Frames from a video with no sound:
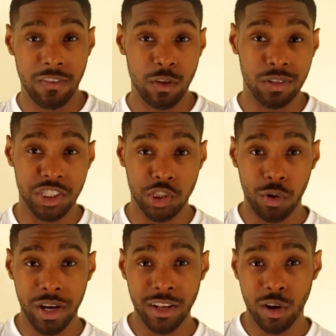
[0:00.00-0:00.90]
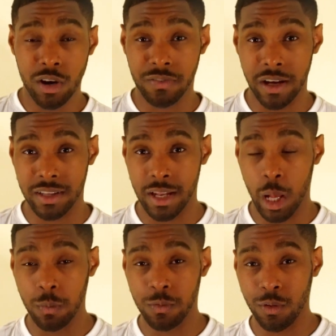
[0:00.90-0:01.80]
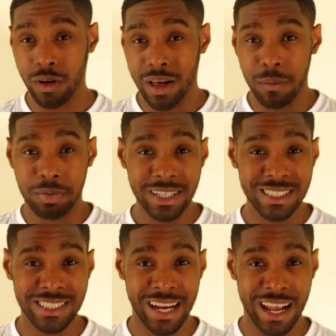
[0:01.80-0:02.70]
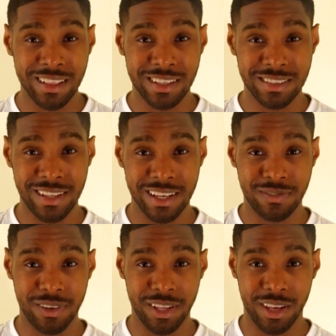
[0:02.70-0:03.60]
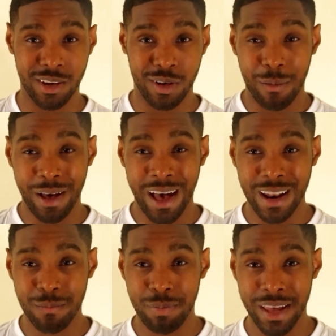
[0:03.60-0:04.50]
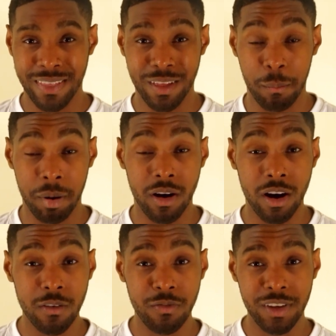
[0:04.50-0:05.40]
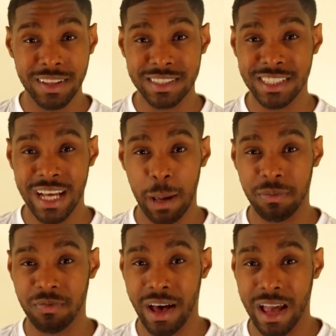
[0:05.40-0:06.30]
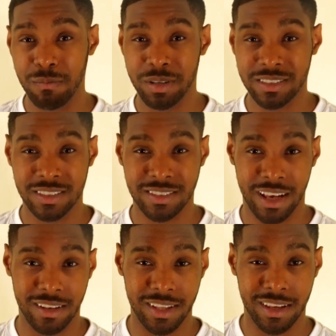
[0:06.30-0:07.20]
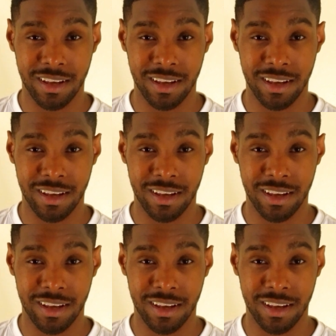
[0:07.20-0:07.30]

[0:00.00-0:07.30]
If you enjoyed or found it helpful, please check out this next video about how to pick the perfect Shopify business idea.